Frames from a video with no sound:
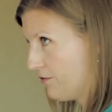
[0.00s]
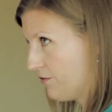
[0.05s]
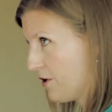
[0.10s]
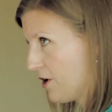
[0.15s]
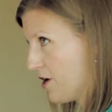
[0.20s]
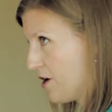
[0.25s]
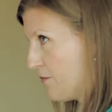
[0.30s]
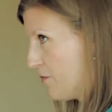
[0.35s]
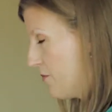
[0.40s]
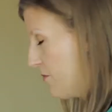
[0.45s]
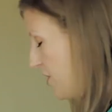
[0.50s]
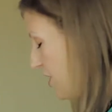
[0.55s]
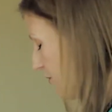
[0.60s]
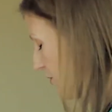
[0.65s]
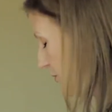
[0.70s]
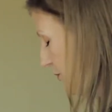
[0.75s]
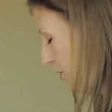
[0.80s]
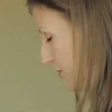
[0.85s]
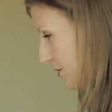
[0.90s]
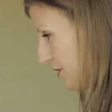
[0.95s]
from
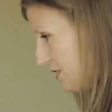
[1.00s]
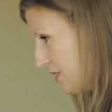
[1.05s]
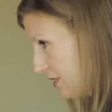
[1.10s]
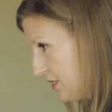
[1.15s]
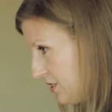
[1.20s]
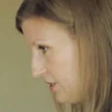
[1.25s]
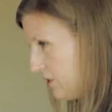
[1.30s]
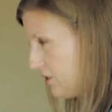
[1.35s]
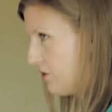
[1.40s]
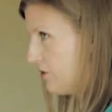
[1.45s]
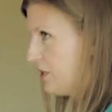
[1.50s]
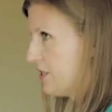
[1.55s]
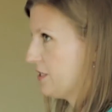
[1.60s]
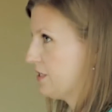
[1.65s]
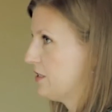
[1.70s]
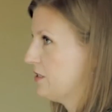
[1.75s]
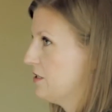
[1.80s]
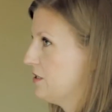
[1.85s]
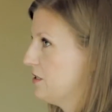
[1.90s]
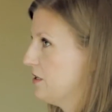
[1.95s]
maybe about 60
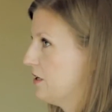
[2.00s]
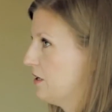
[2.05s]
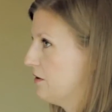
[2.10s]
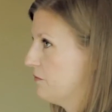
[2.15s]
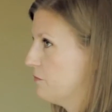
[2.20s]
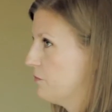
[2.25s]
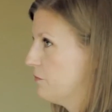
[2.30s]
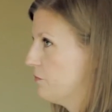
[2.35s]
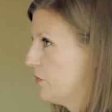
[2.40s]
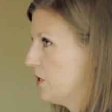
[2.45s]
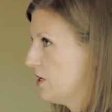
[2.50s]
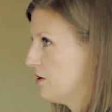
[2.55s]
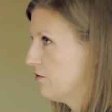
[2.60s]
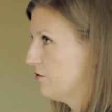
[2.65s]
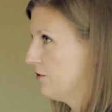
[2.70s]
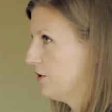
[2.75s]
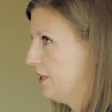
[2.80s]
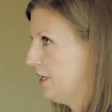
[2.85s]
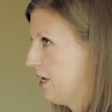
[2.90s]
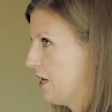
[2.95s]
degrees to being
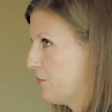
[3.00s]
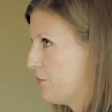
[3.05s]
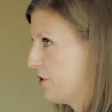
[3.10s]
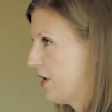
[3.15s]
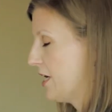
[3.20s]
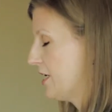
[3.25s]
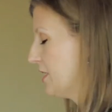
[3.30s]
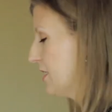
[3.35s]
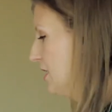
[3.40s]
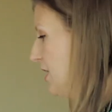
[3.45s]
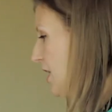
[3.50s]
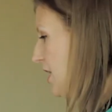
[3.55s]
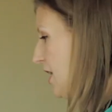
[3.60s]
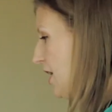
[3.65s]
fully upright.